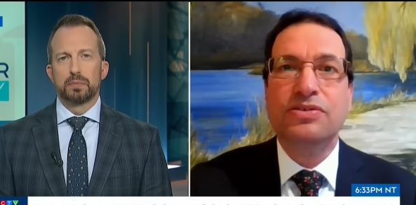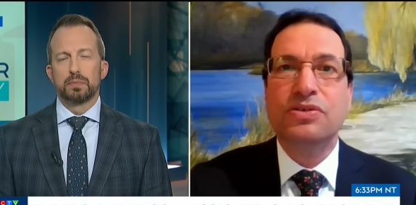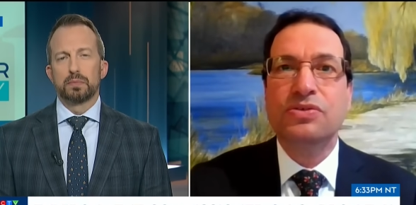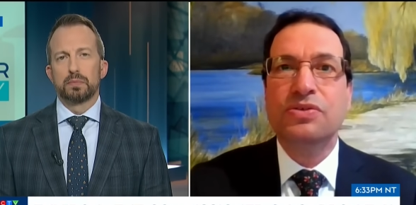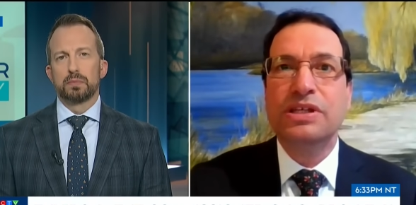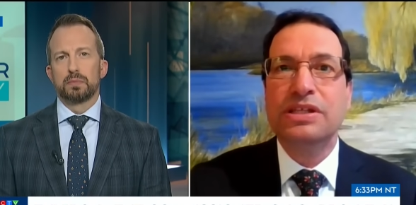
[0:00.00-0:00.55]
Speaker 1: So
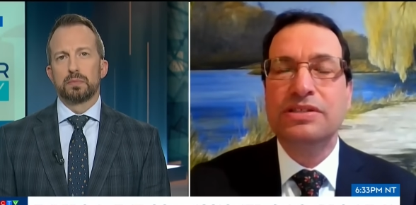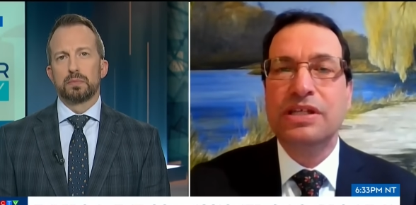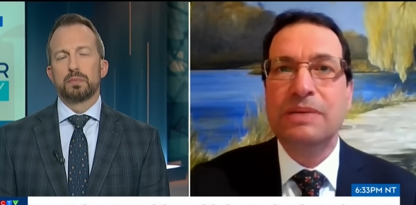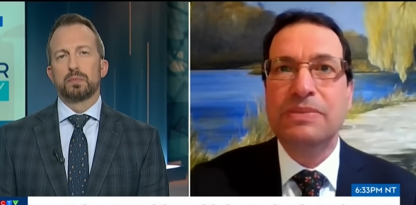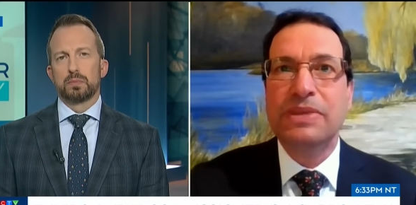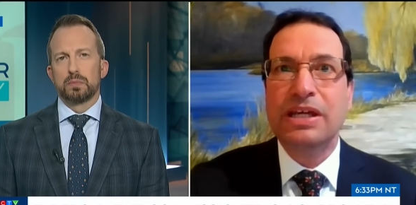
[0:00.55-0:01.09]
doing the
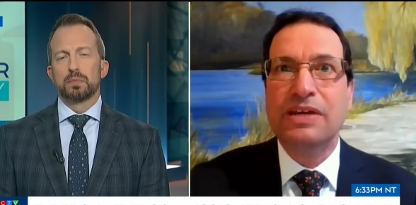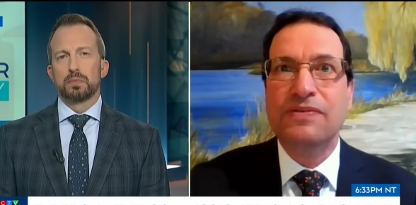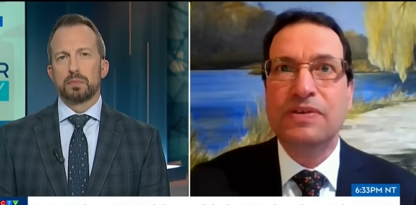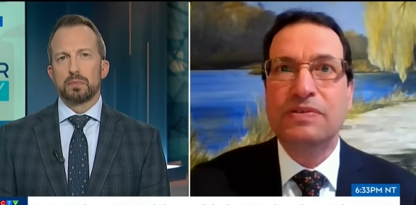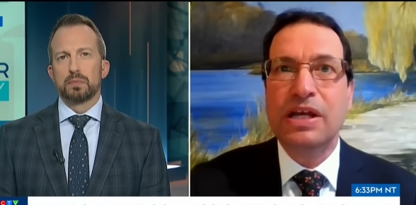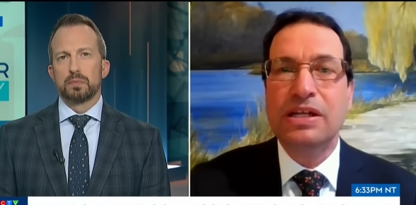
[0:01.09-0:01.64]
same thing that
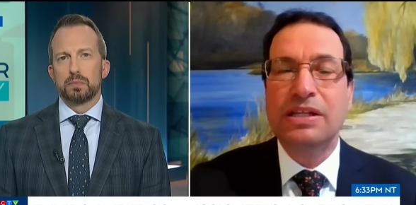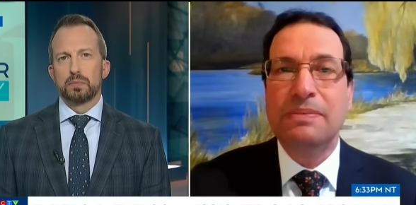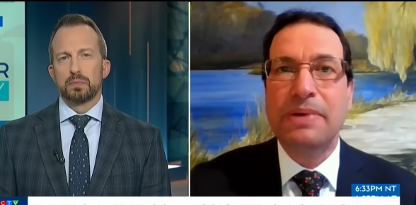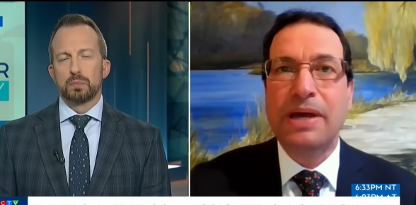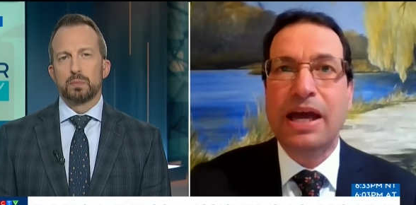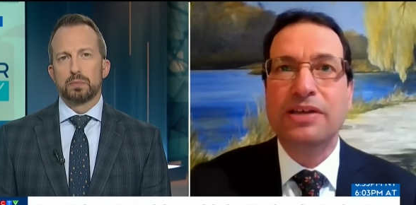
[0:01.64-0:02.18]
we've done in the
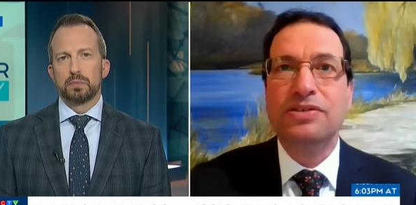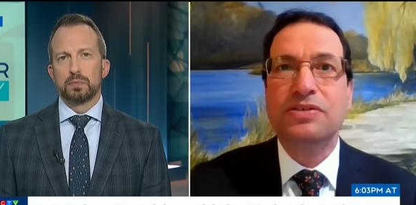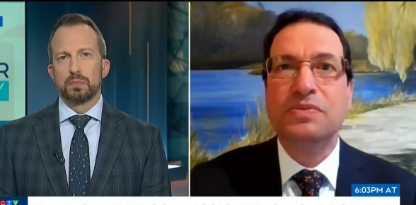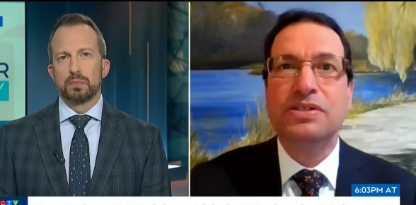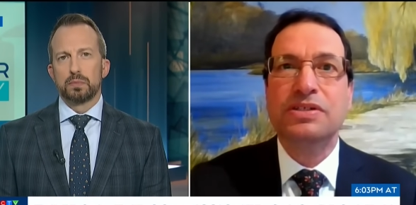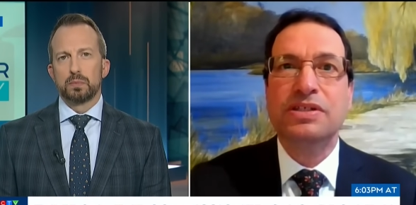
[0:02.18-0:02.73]
past,
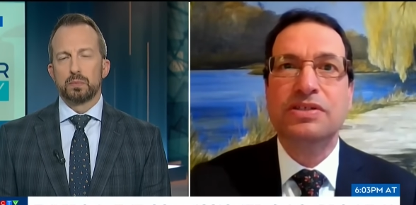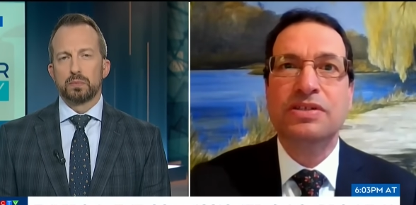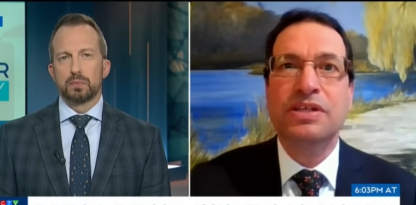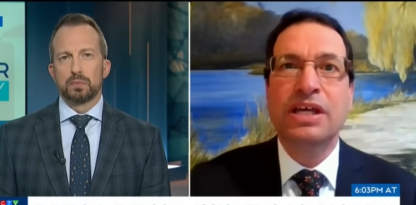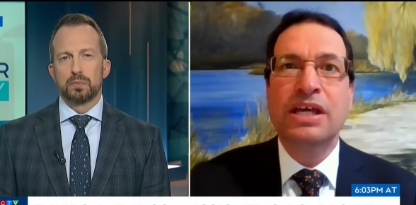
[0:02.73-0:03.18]
which is